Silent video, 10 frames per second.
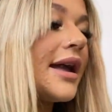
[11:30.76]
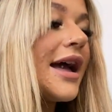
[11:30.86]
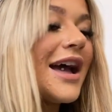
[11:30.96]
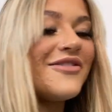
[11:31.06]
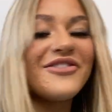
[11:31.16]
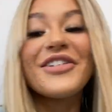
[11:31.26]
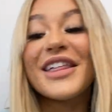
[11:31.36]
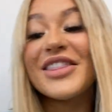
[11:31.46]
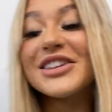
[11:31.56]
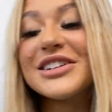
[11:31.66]
But
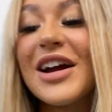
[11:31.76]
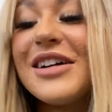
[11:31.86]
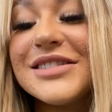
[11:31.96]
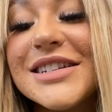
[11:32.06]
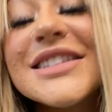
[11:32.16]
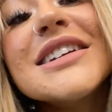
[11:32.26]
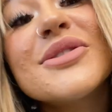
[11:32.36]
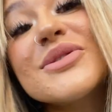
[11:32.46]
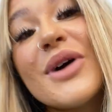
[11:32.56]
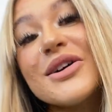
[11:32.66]
then the trousers, this
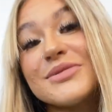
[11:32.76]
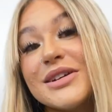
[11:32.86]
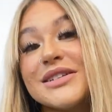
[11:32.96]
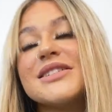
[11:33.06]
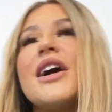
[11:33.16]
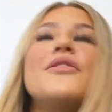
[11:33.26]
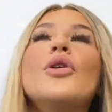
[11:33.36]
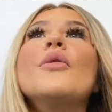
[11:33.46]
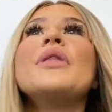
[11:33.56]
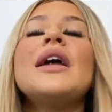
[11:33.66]
was what I was most excited
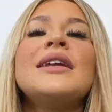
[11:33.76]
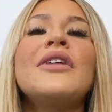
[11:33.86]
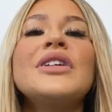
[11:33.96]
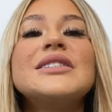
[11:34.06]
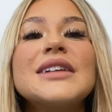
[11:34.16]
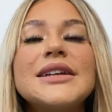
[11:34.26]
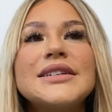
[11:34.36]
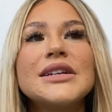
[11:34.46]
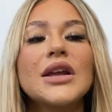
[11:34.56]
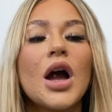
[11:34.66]
for. Now this set
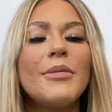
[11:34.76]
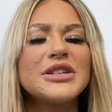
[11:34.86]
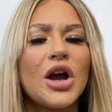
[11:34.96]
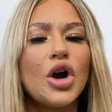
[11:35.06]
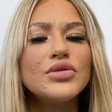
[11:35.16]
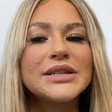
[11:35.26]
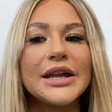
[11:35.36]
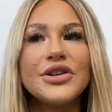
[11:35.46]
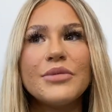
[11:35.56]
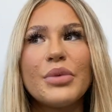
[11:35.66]
didn't come as a whole
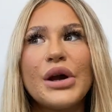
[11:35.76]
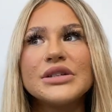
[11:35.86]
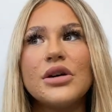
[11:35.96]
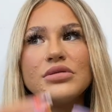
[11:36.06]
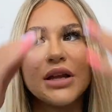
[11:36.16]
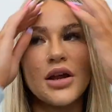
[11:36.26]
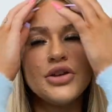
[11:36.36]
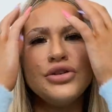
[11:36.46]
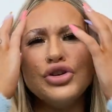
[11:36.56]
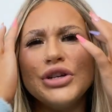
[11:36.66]
set. You didn't buy it as a whole set like
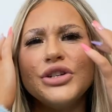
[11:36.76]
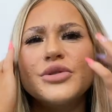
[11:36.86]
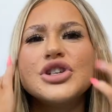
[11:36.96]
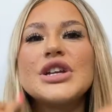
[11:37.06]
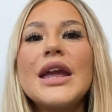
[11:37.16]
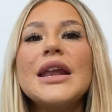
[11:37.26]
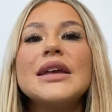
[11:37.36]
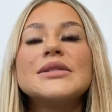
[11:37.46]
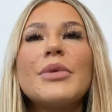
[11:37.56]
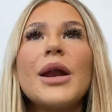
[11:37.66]
you usually do on Shein.
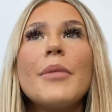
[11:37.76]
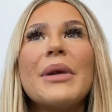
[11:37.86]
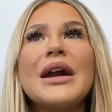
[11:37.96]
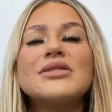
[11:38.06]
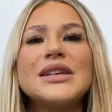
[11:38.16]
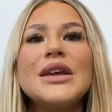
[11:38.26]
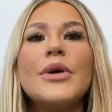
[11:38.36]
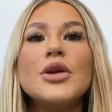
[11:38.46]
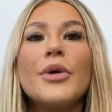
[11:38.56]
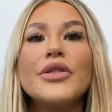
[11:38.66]
It's a bit like PLT
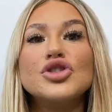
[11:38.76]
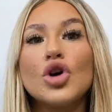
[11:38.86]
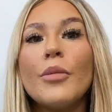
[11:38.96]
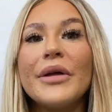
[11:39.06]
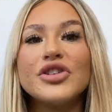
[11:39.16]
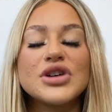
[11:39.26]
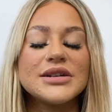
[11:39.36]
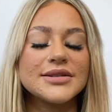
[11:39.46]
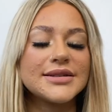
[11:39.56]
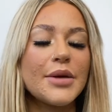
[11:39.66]
where you buy the top and the
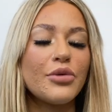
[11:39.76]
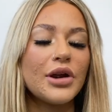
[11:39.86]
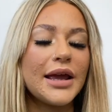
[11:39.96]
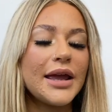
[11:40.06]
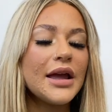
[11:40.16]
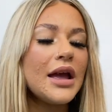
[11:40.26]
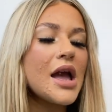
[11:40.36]
trousers separately.